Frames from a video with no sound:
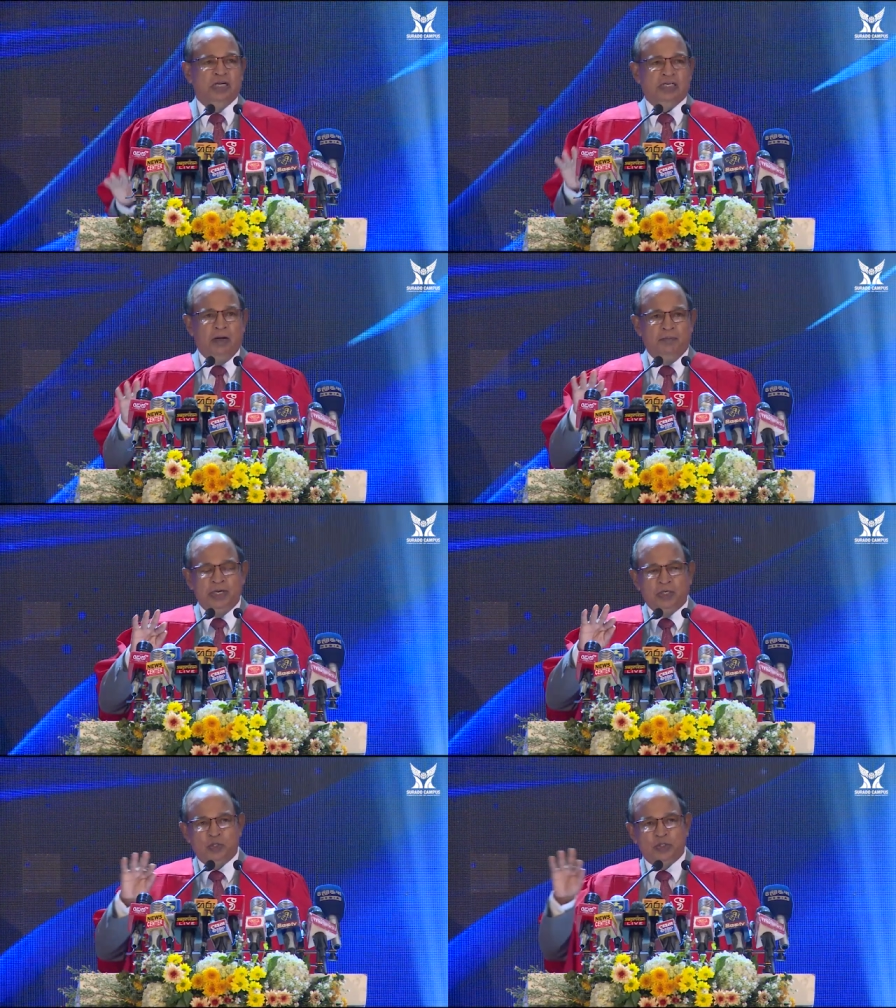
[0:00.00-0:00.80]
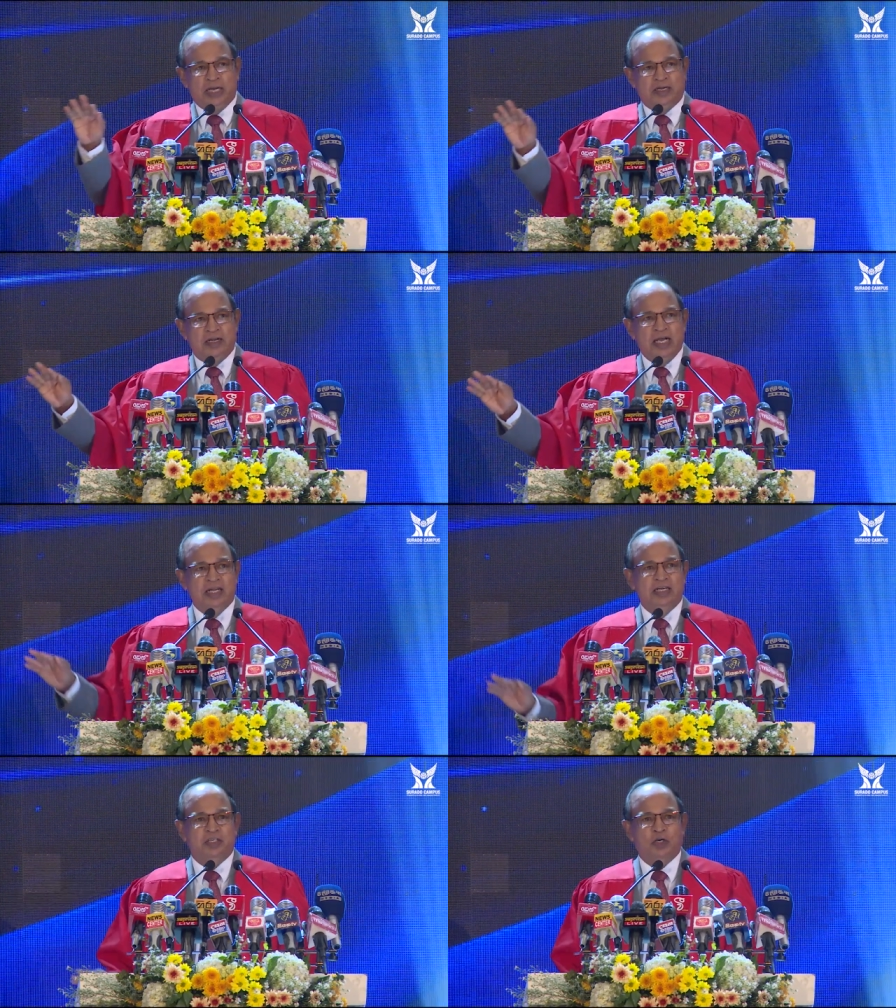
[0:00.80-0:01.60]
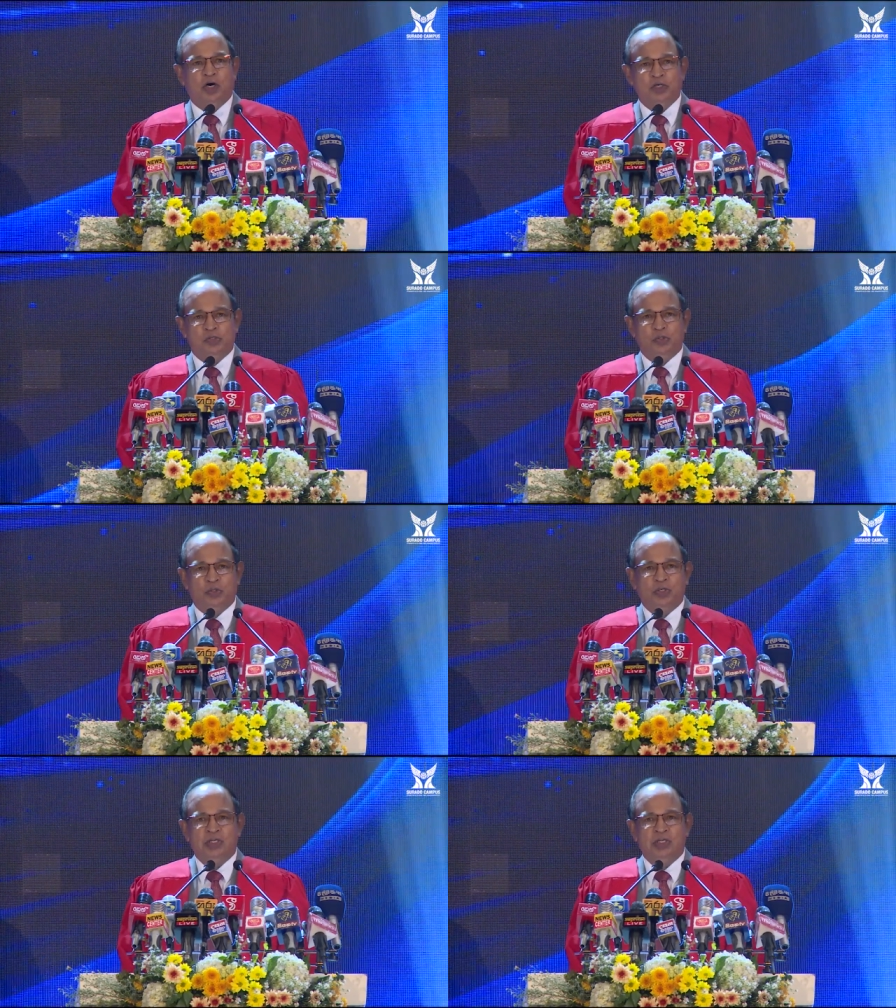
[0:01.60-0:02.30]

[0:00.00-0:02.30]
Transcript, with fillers: come into that reality also